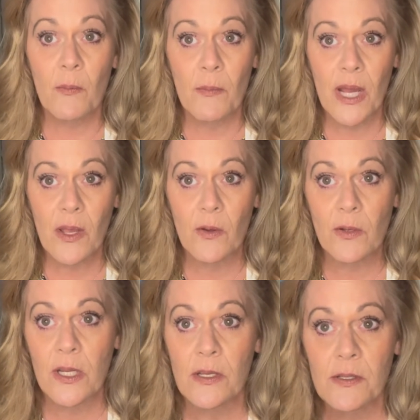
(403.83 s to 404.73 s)
my gold
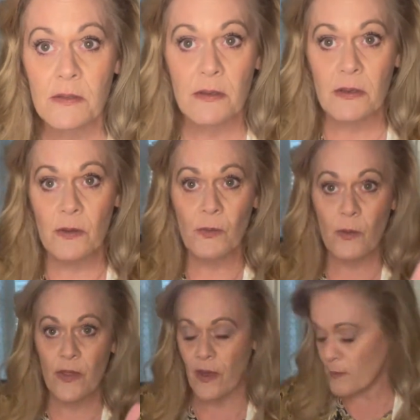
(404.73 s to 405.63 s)
heels
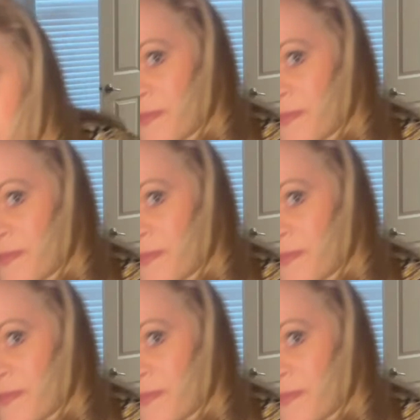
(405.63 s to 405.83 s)
with them.